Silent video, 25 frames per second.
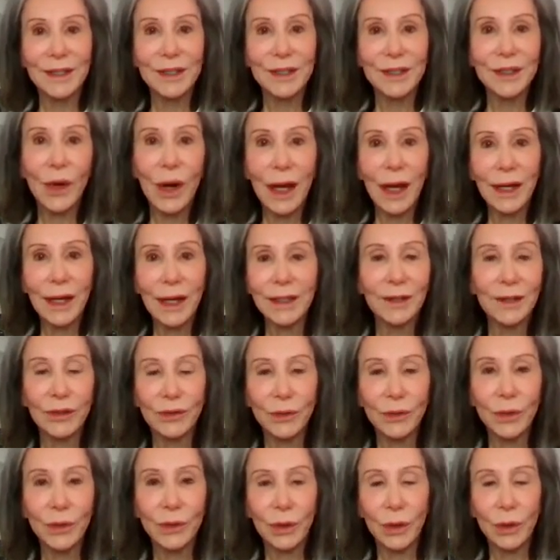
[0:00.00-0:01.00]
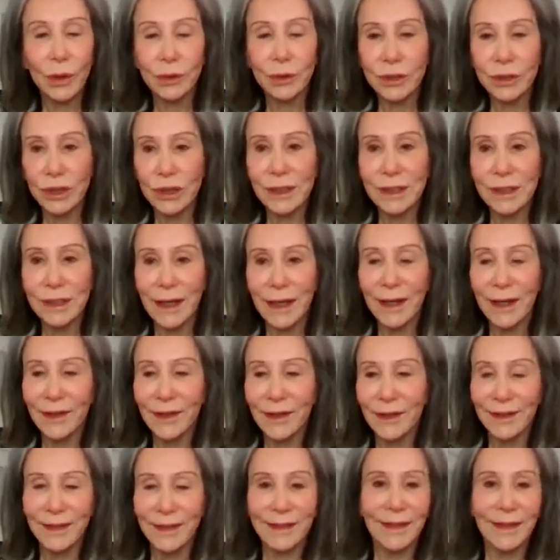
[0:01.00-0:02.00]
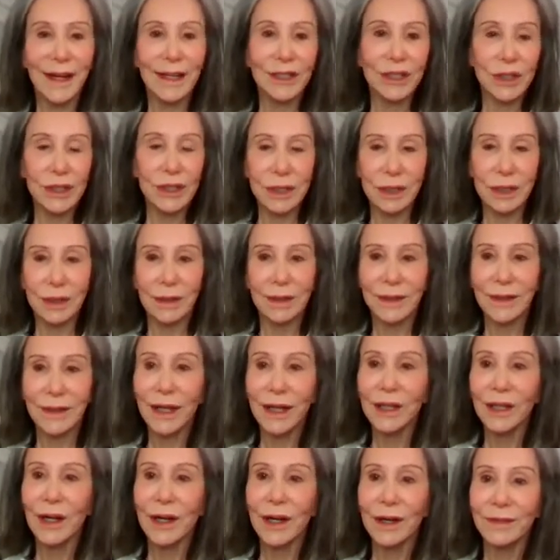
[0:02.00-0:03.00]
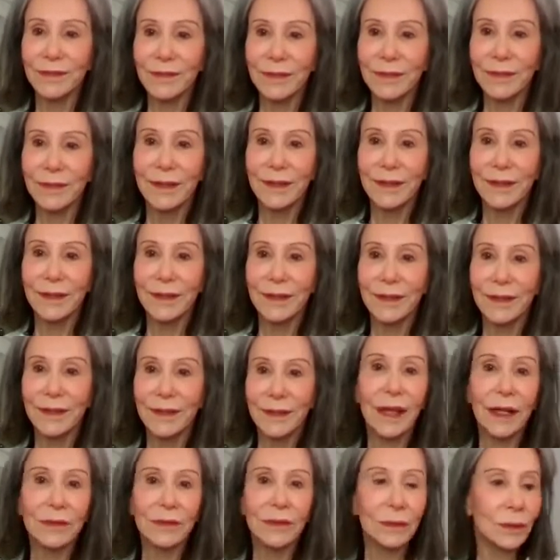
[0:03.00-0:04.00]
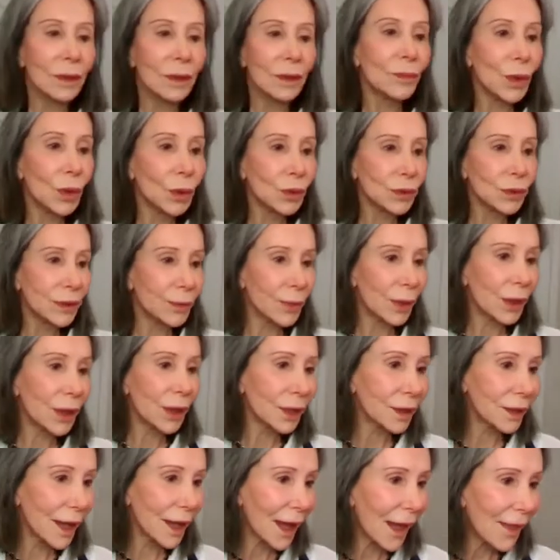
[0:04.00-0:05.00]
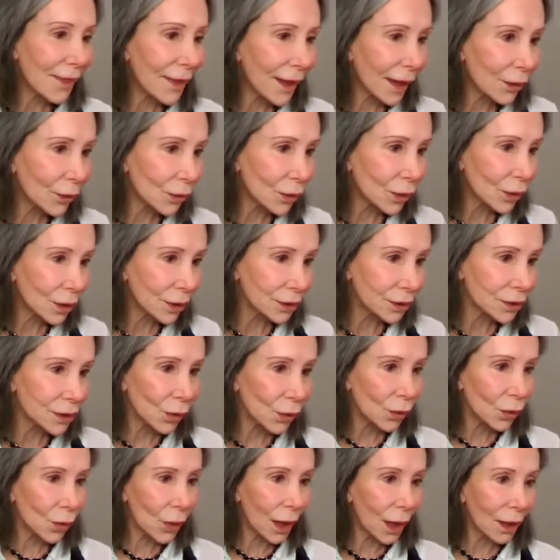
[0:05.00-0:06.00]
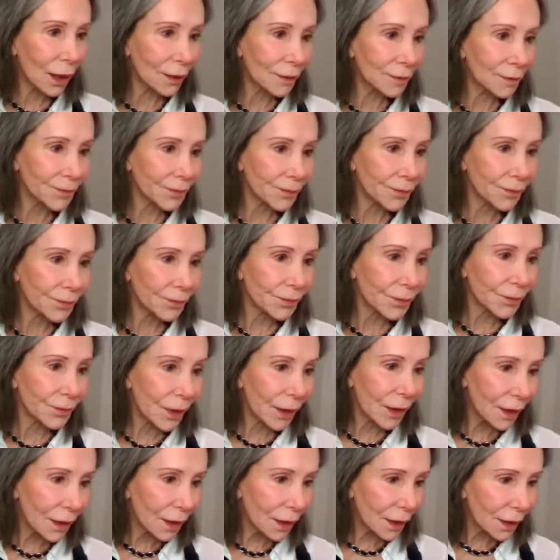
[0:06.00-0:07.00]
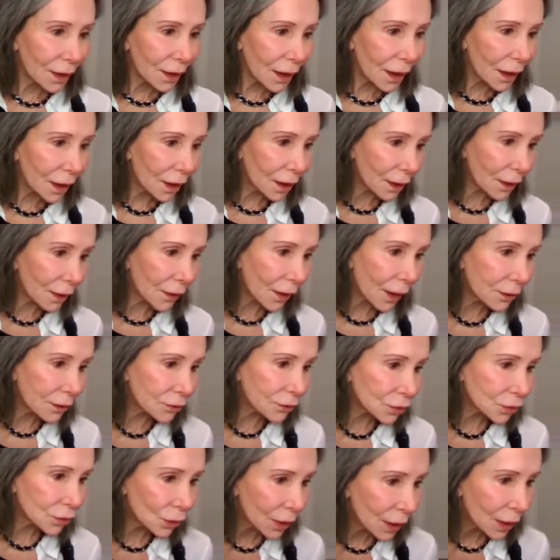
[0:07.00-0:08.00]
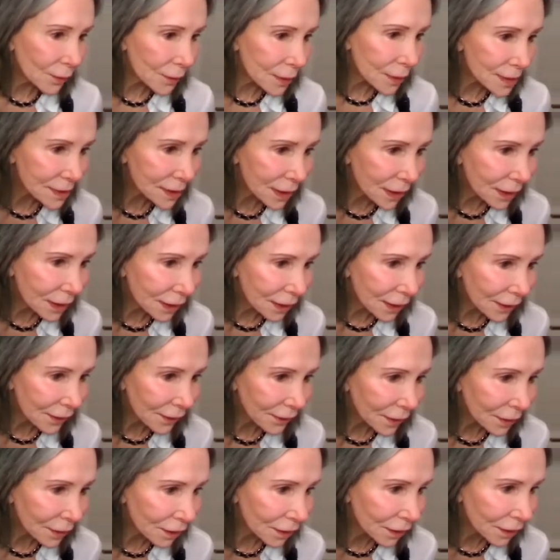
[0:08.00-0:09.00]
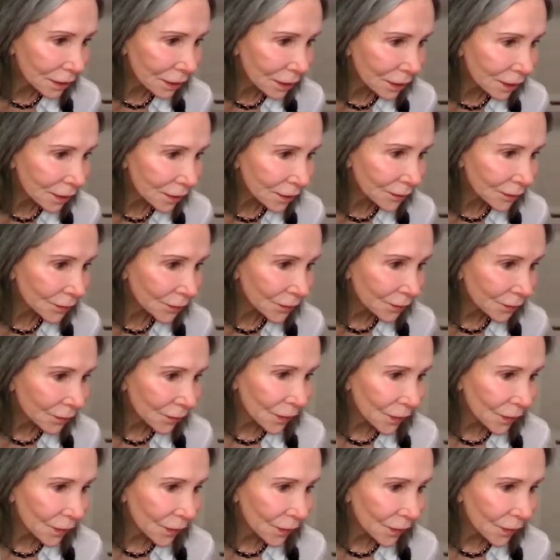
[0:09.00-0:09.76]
So I didn't throw the whole cheese out. I just cut off that little moldy part, and that worked well. Don't want to miss anything here.